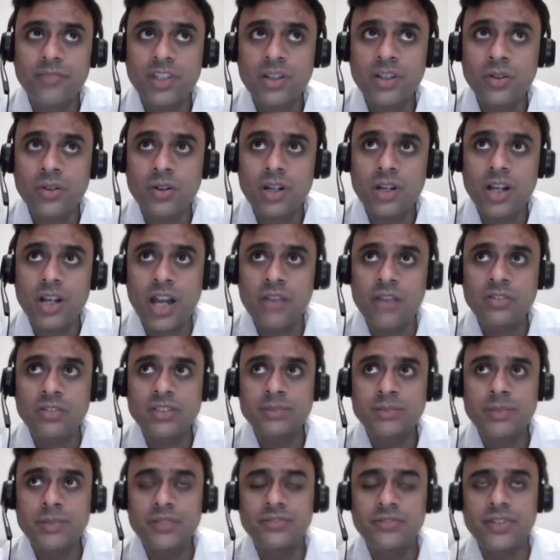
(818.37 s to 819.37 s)
now I
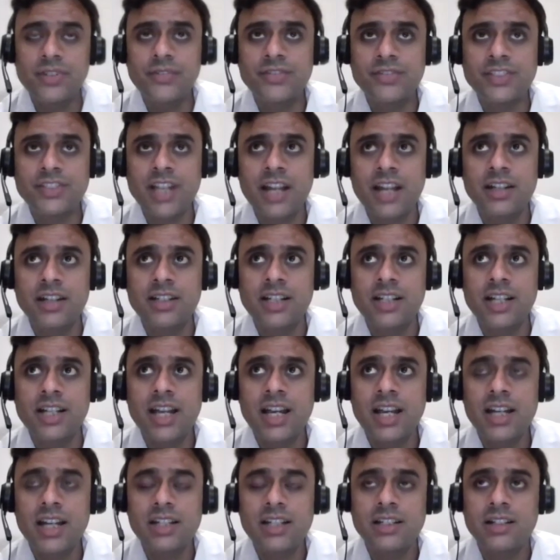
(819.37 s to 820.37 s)
was in my fifth standard and
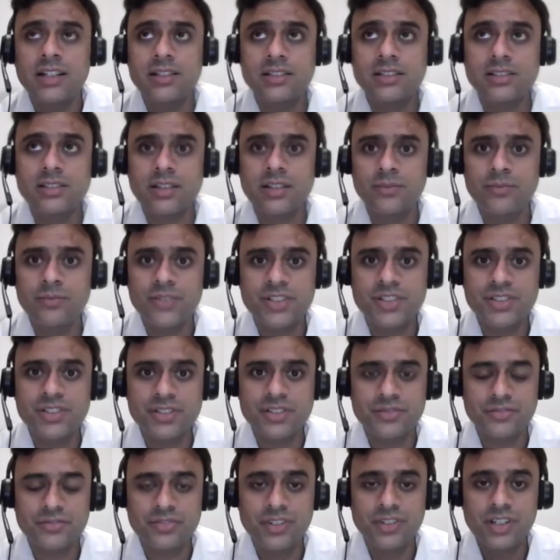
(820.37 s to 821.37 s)
I had done some
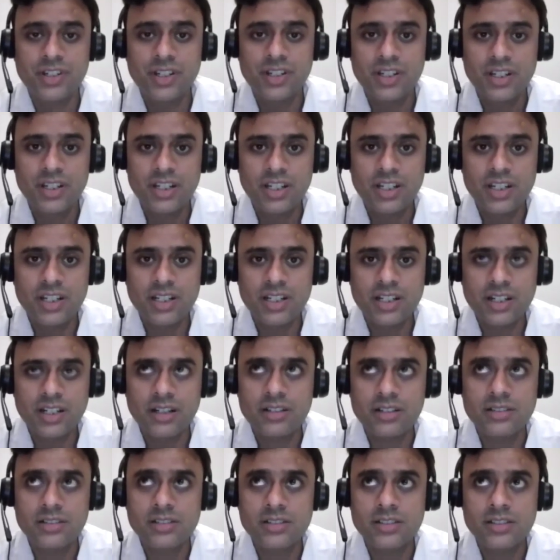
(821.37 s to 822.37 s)
mischief in
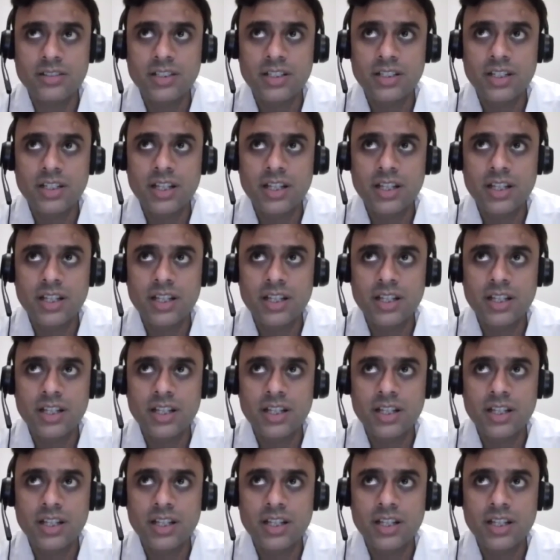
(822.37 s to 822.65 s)
class.